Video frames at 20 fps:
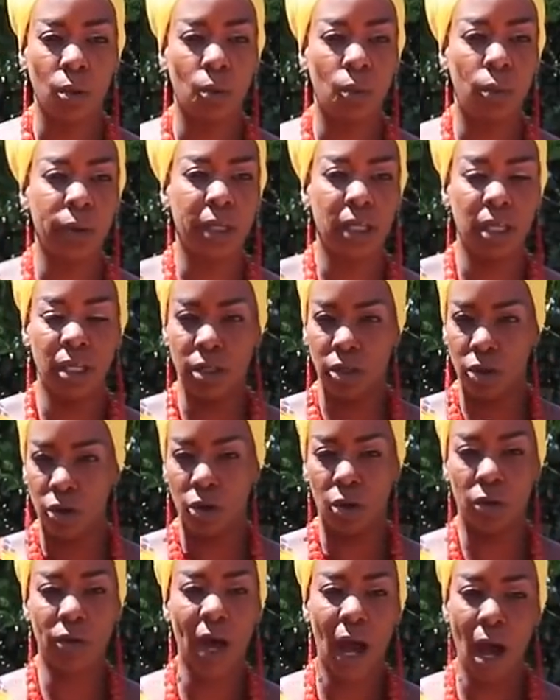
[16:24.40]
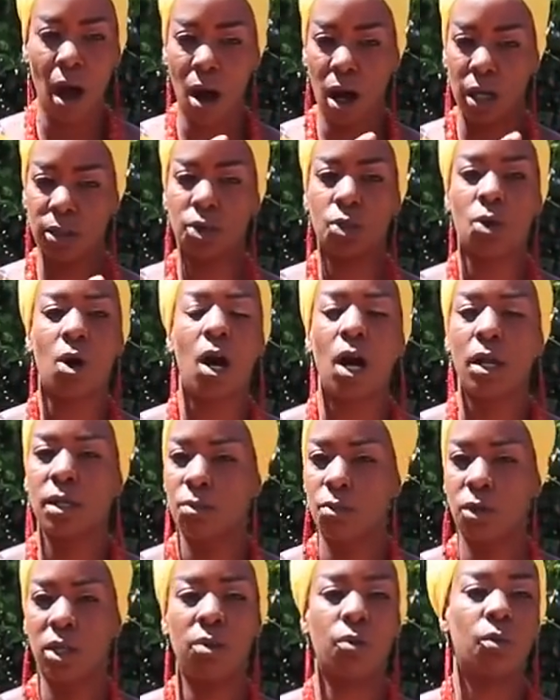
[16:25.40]
we, that heart-to-heart,
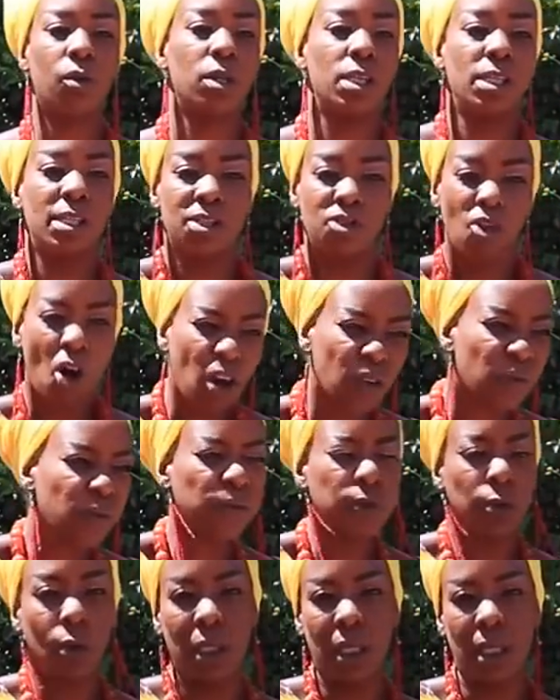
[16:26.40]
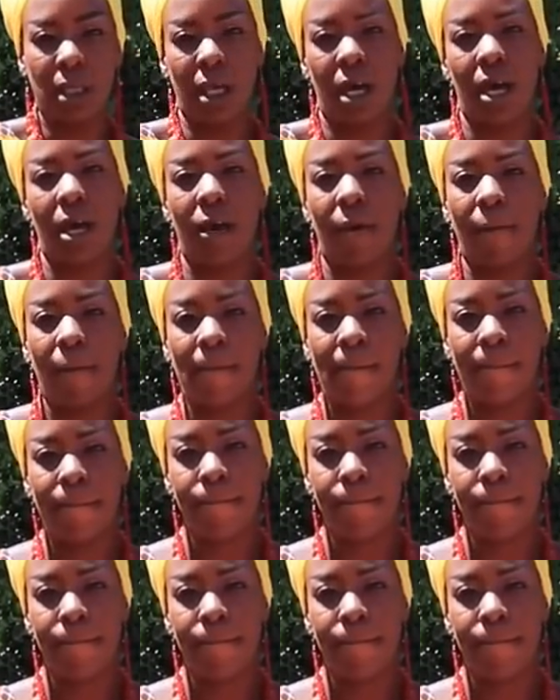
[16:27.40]
it's not fully there.